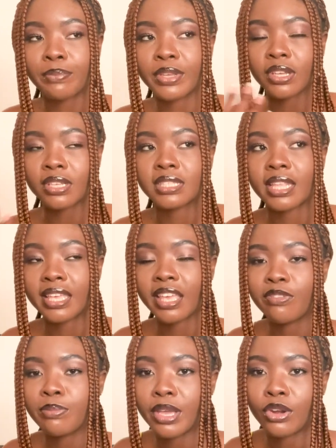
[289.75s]
because they
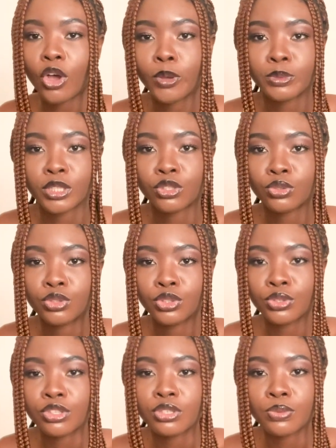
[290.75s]
gave me an option to
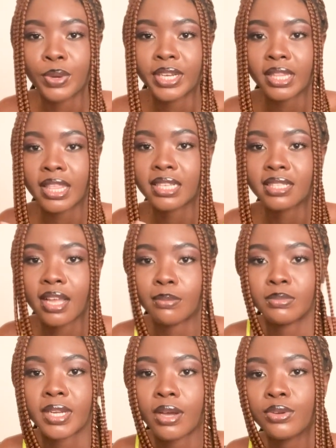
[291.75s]
choose when things calm
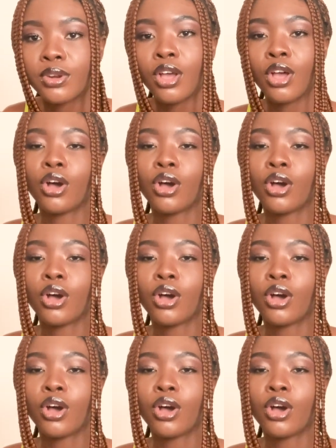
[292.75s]
down